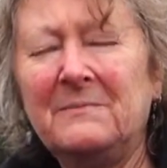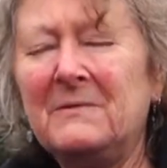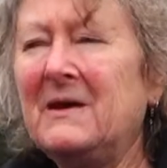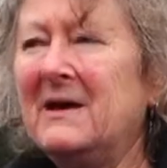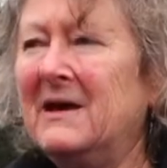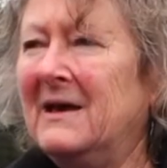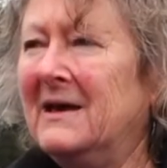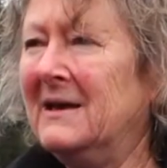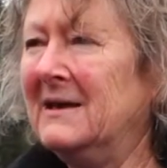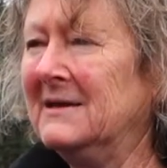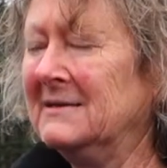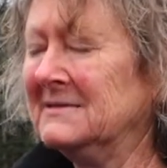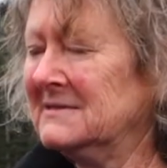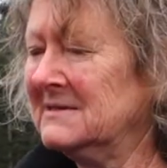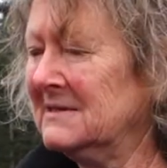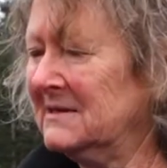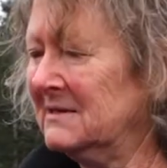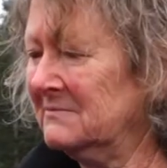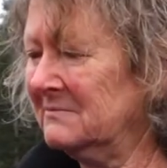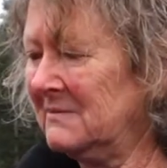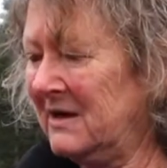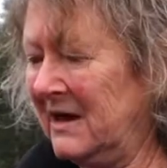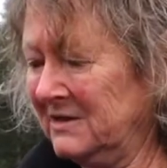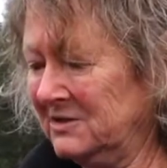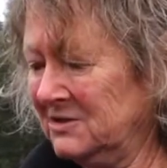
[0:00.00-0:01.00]
and
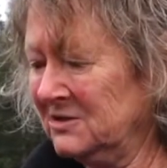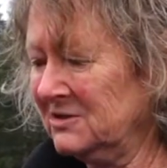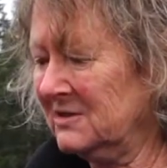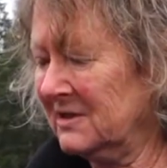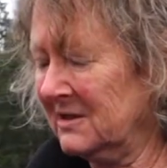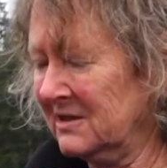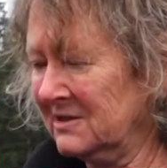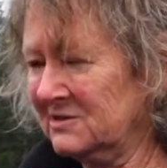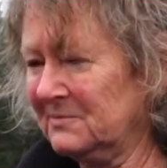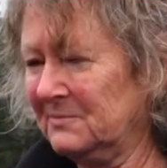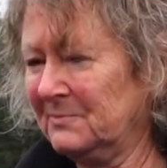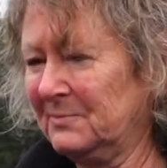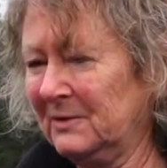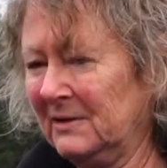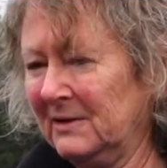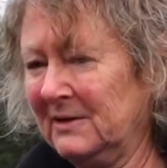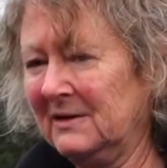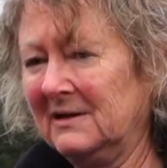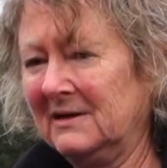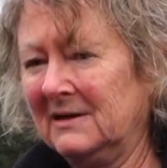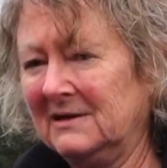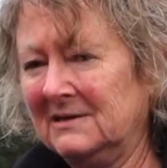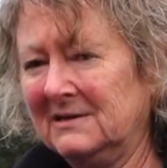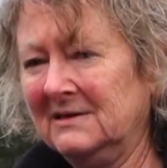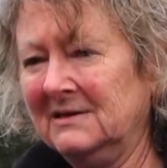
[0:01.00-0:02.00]
I just think it's a brilliant
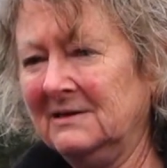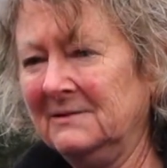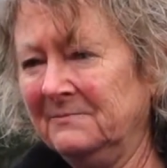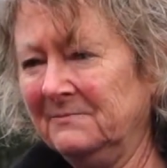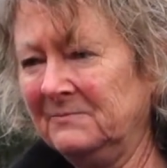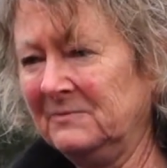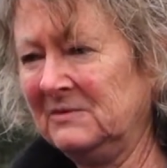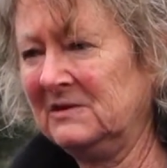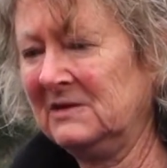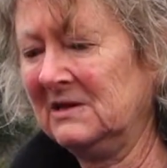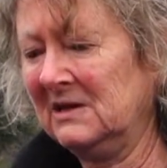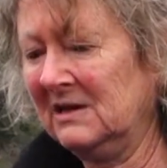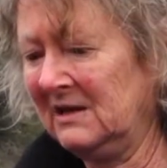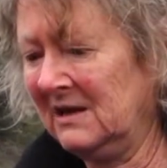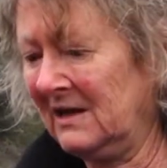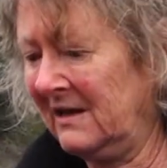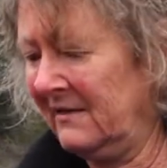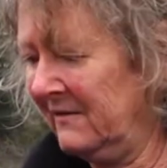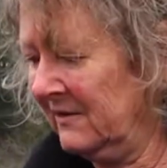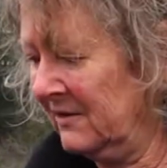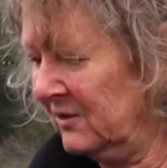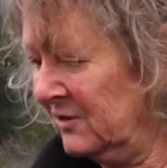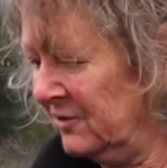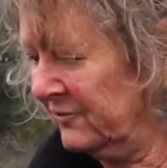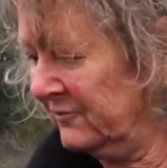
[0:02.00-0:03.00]
idea, Tig. I
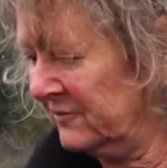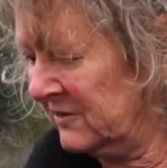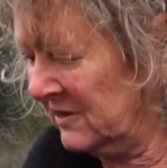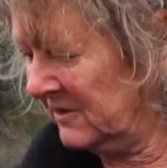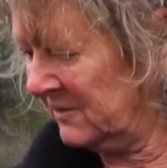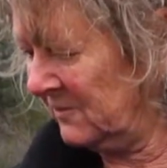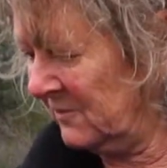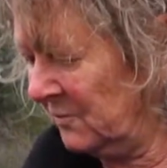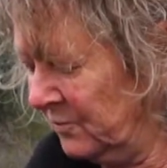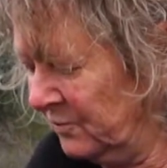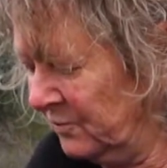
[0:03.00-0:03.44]
think you've done a